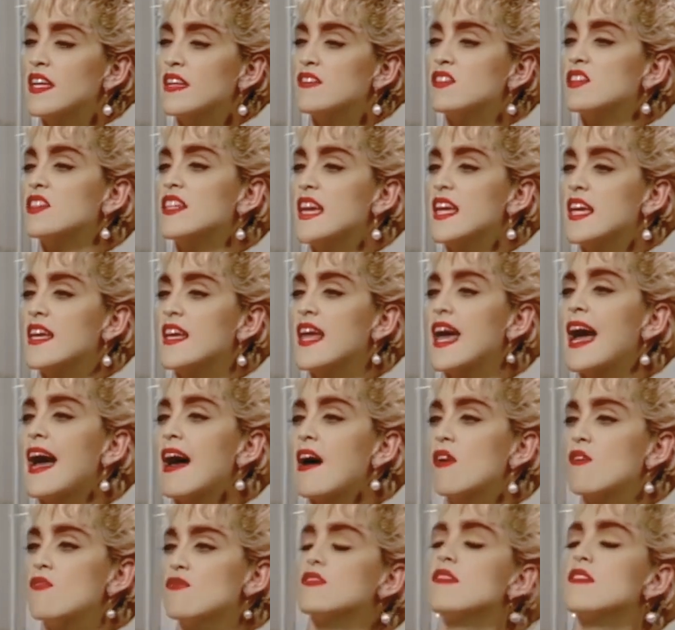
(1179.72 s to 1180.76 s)

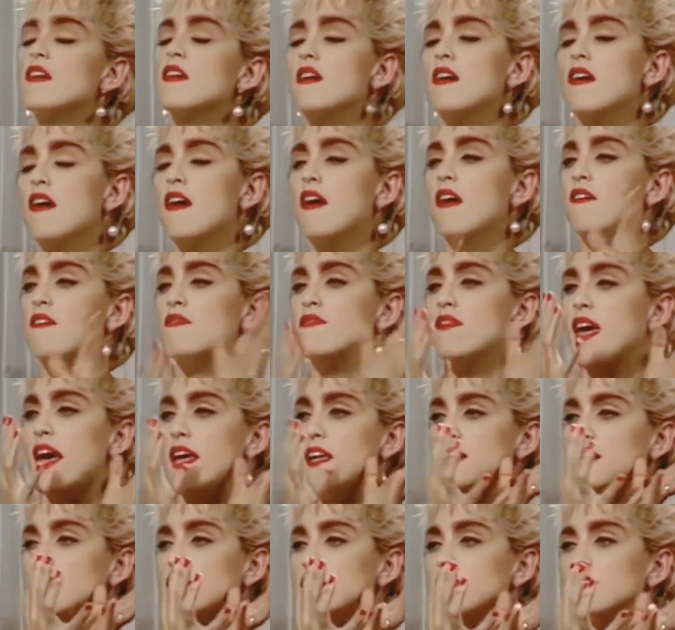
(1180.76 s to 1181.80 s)
imagination and the great
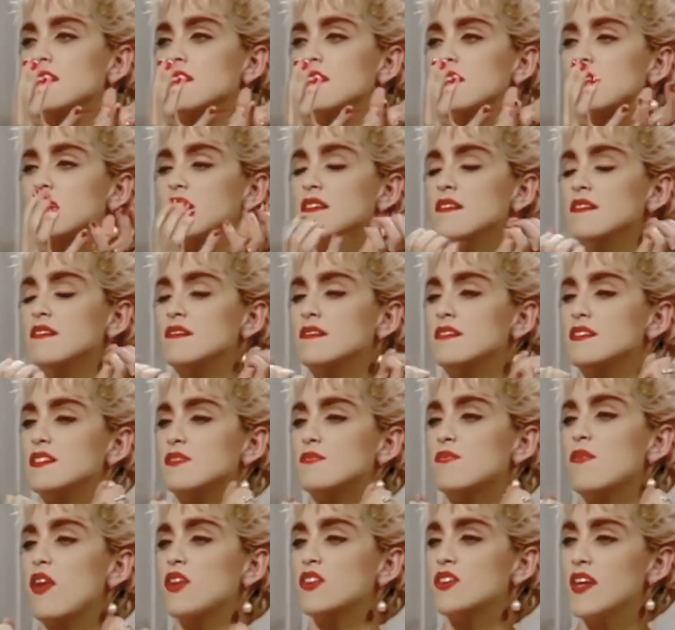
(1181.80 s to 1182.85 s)
desire and need to get
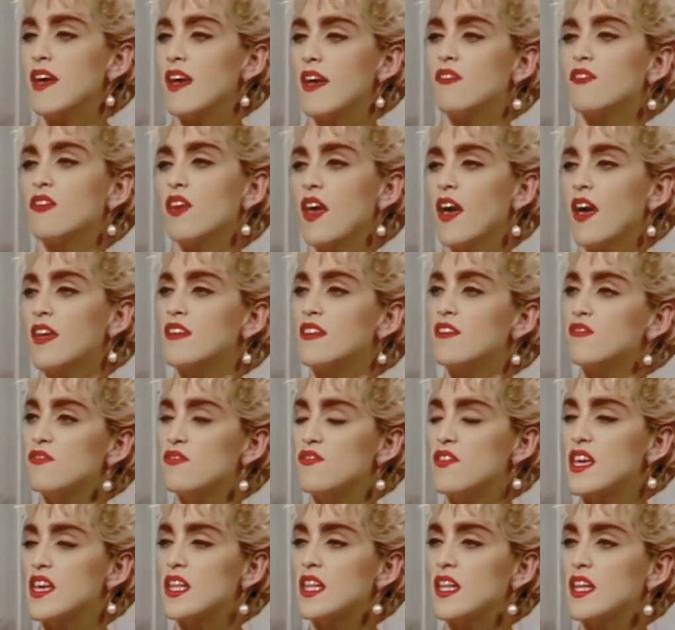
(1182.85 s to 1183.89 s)
out of
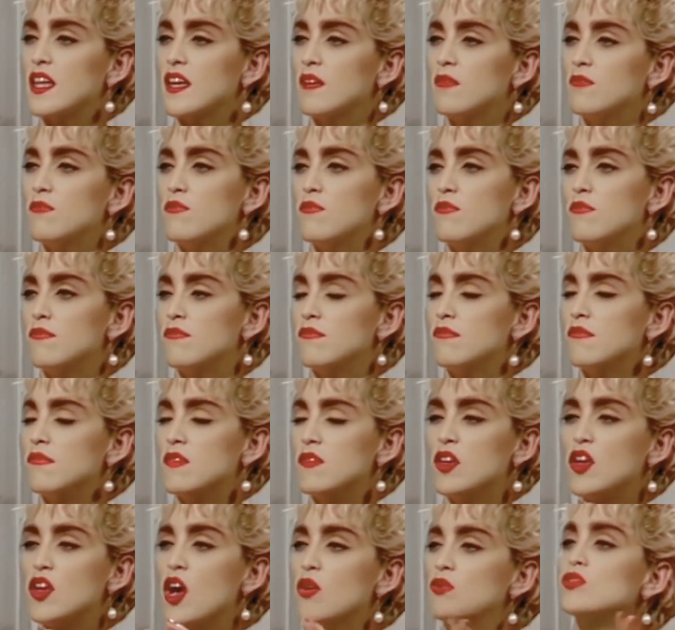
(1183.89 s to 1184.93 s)
that
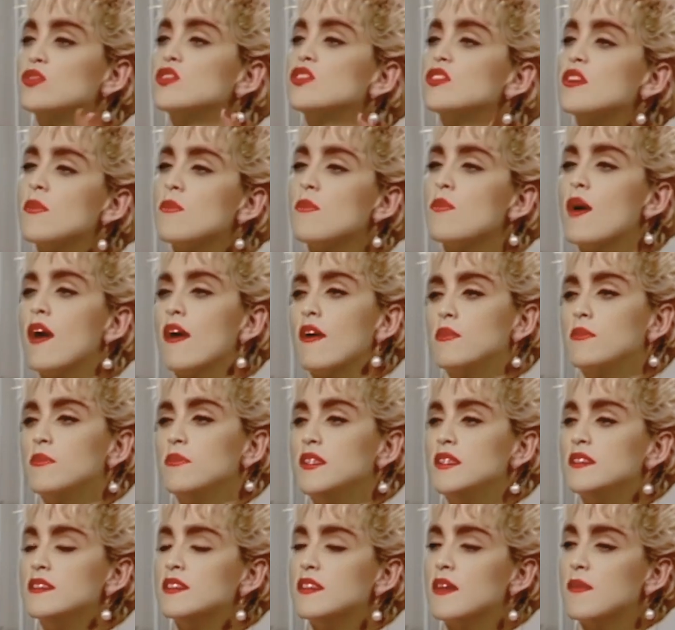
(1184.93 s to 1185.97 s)
small town kind of
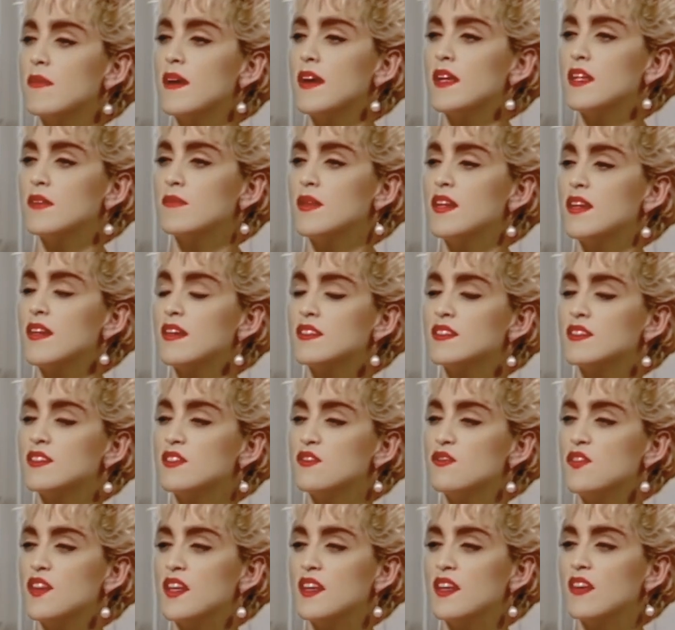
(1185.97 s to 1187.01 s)
feeling
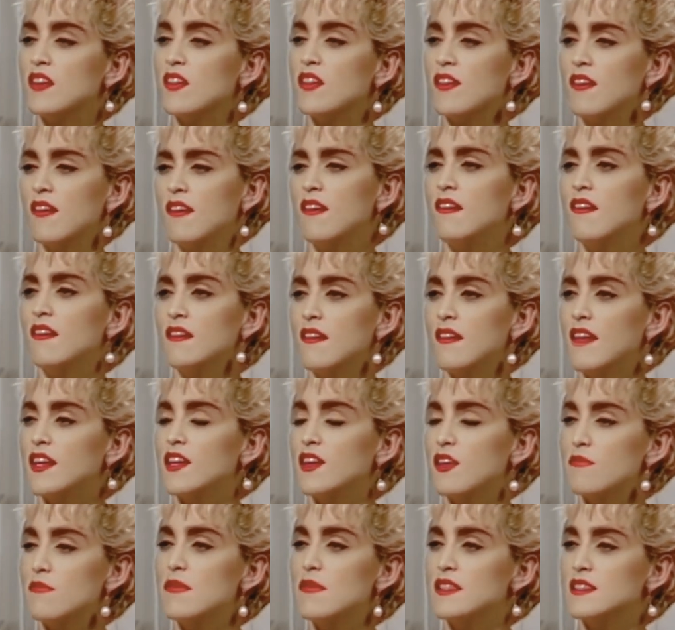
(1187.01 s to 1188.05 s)
and go somewhere and
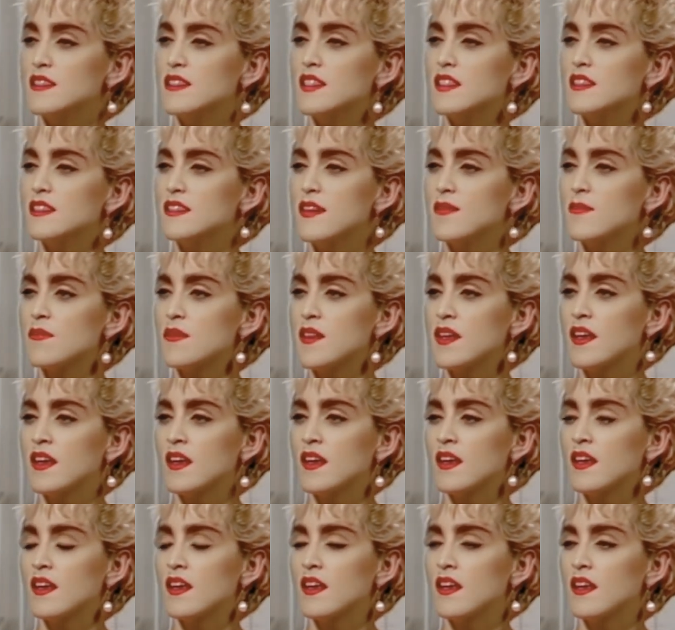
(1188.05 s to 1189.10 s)
be somebody because
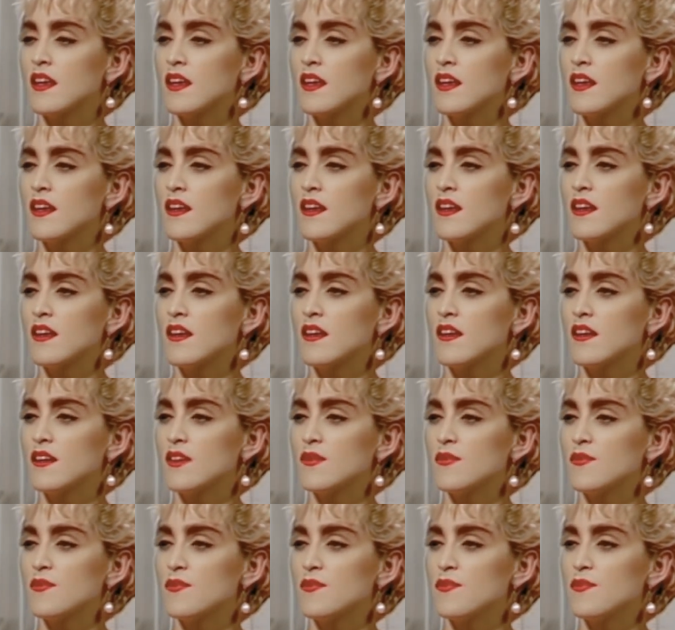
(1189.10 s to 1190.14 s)
you feel
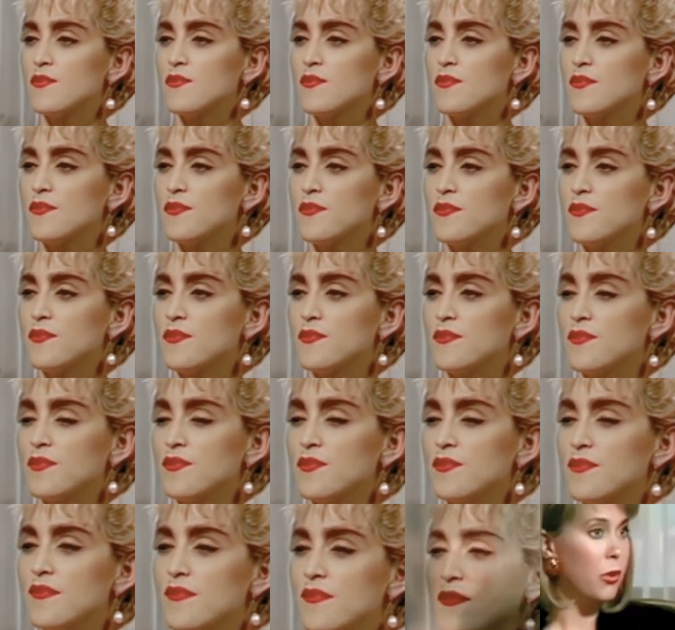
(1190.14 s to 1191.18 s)
like you're missing
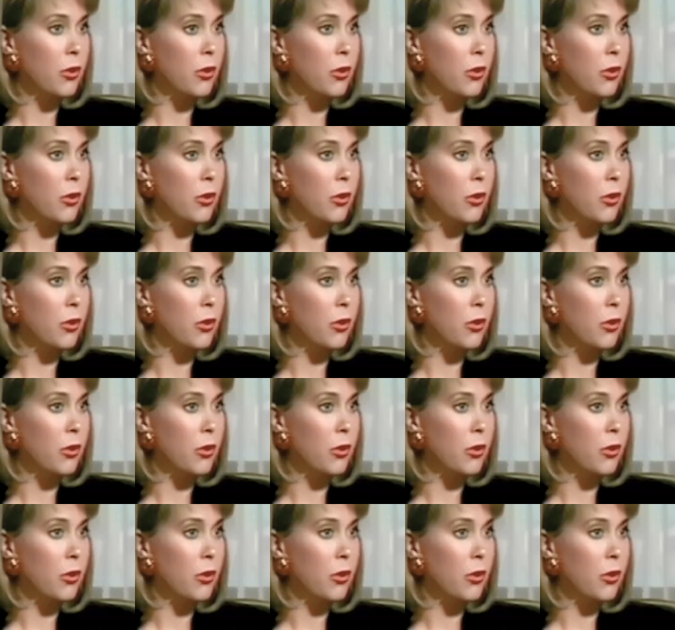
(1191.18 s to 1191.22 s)
something.